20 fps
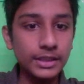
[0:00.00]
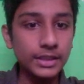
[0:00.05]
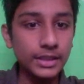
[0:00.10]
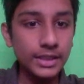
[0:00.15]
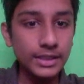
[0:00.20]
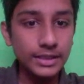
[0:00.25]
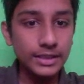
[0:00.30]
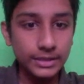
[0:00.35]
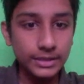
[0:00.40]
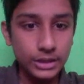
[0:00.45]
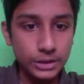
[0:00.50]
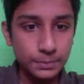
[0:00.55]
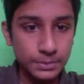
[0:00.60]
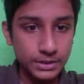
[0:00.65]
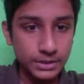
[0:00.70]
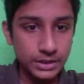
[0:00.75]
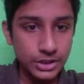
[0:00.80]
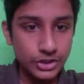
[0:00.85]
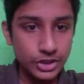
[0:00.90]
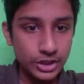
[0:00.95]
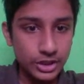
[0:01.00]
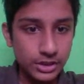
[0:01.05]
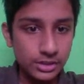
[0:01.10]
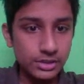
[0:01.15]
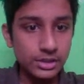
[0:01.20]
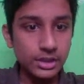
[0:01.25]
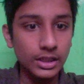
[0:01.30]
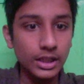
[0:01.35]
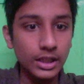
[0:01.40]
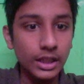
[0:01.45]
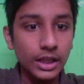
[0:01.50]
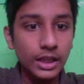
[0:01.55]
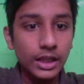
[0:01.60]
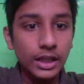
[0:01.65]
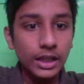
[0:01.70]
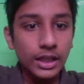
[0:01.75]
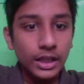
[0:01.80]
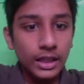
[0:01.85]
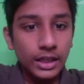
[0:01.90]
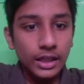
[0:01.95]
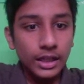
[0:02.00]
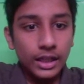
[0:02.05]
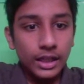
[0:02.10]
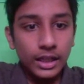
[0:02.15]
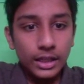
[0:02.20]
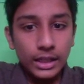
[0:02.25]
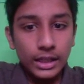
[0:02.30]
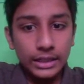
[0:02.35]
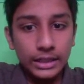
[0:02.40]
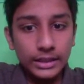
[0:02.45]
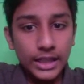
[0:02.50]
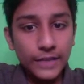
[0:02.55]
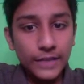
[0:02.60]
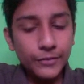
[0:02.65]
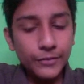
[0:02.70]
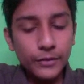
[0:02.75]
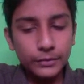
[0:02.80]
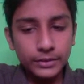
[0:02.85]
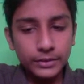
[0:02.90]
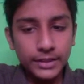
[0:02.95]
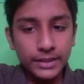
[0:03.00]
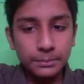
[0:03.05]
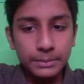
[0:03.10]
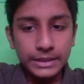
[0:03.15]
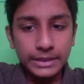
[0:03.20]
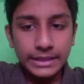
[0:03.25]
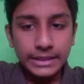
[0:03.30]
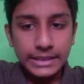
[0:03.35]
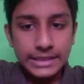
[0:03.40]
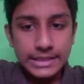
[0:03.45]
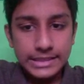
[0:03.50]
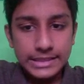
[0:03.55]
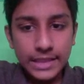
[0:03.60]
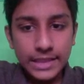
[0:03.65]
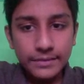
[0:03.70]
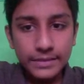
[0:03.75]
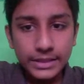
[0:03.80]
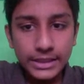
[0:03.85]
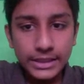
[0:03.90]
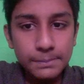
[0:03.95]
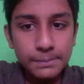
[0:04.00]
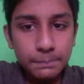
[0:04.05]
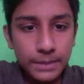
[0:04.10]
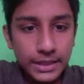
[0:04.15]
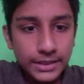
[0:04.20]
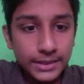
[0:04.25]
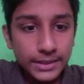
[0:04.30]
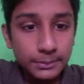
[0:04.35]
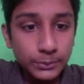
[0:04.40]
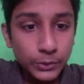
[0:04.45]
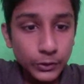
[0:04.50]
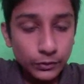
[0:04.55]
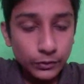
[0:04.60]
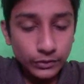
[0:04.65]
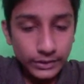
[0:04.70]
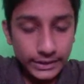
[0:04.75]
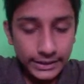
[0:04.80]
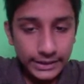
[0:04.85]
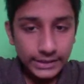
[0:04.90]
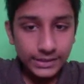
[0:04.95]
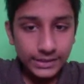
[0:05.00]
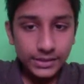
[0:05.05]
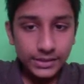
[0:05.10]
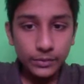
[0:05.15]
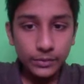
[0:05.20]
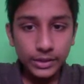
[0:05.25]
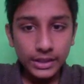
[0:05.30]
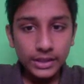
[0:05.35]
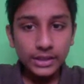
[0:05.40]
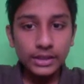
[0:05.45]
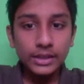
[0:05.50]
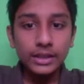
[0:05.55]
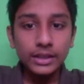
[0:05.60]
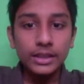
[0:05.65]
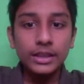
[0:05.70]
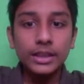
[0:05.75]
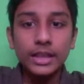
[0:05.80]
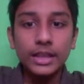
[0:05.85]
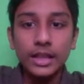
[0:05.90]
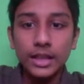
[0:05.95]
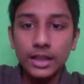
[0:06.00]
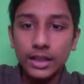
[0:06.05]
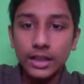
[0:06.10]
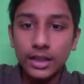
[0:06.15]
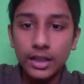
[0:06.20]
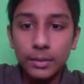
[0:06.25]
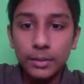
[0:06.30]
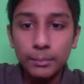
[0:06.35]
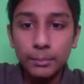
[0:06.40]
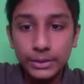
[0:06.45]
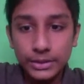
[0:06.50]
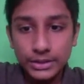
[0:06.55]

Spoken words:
in such positions. And therefore, after knight b d7, he played the move e3 because